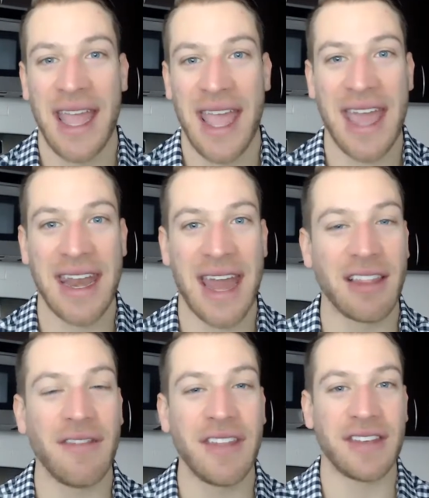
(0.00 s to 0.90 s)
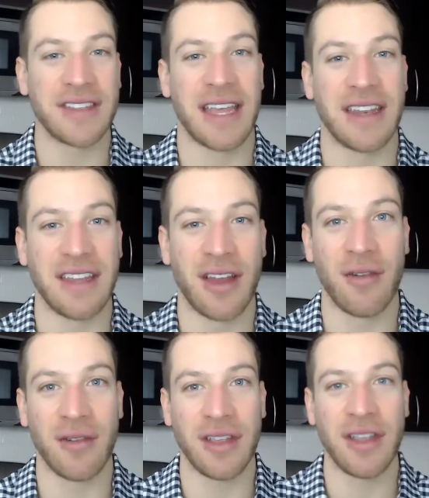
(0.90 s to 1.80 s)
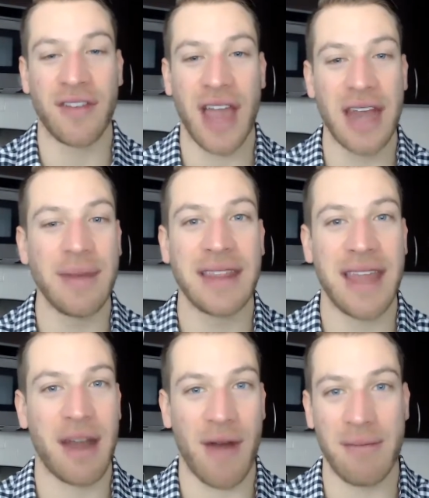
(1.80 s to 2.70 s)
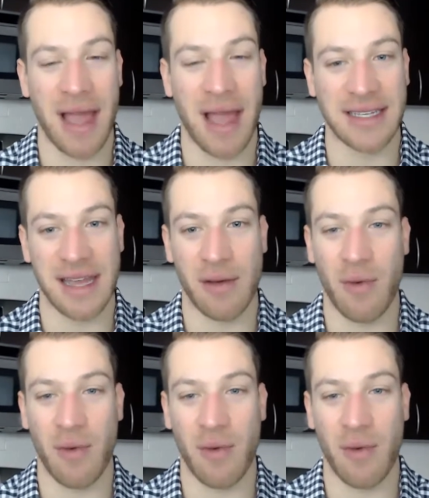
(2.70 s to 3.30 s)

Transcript: And I love that you said, you've got to be in that right mindset,